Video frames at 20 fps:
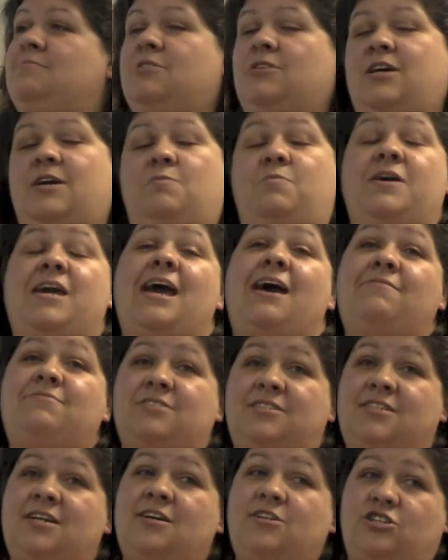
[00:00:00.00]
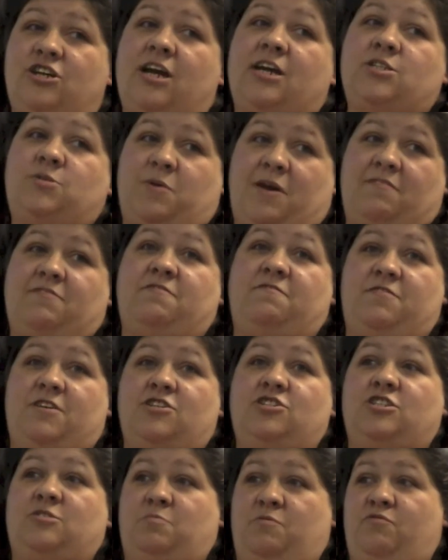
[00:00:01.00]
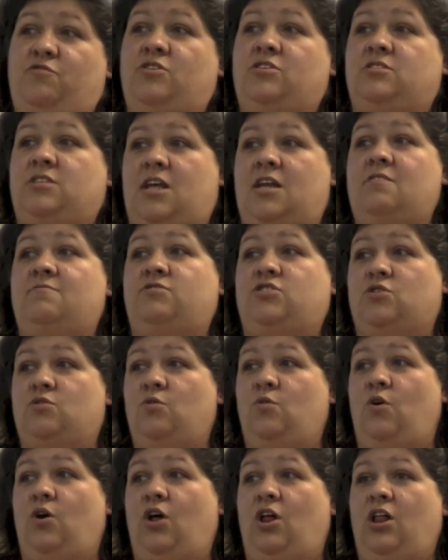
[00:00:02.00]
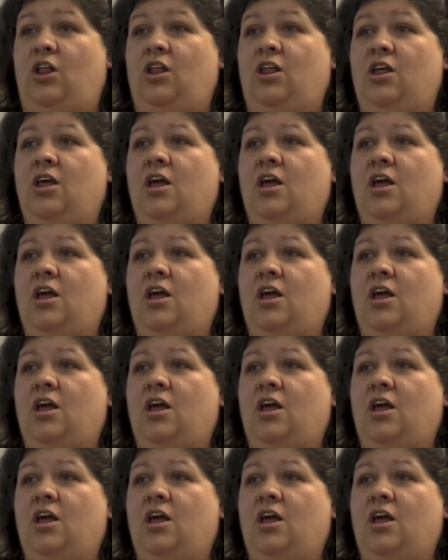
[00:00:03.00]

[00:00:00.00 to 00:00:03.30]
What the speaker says: And okay, we have to stay on track because we have to finish this before the end of school.